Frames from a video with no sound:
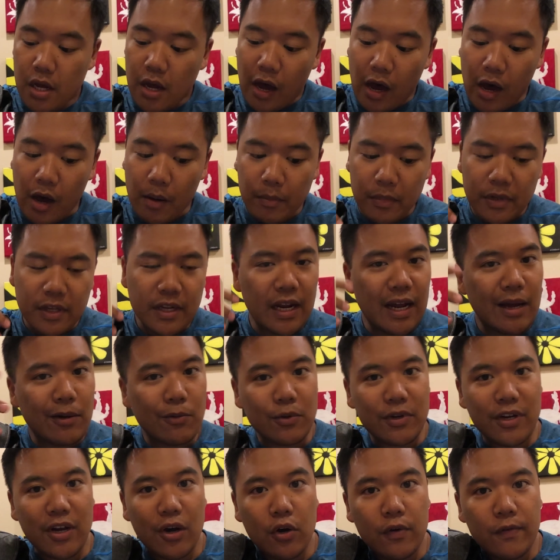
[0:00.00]
And I
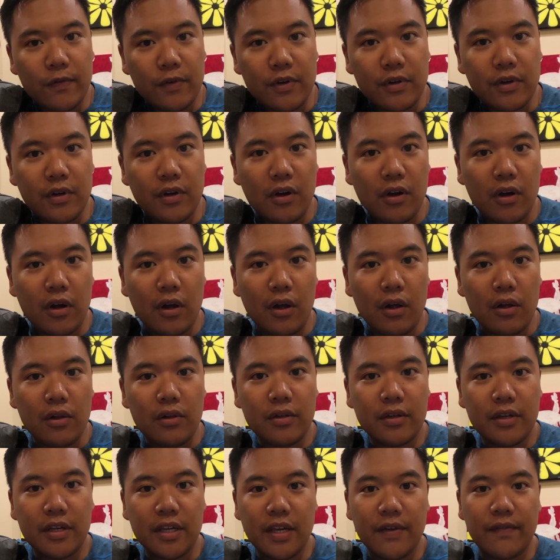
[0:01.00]
would overall
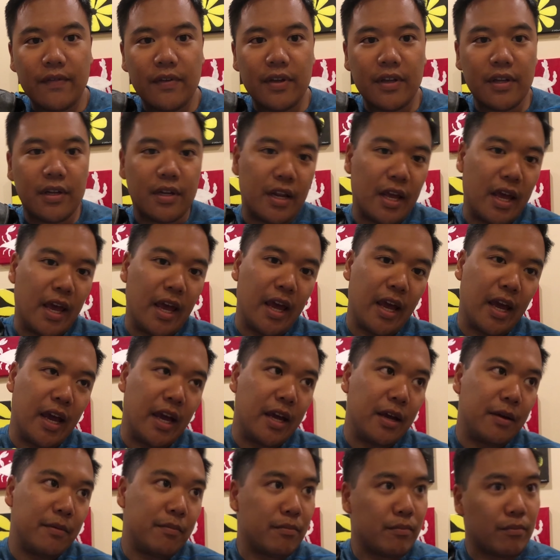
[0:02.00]
give it a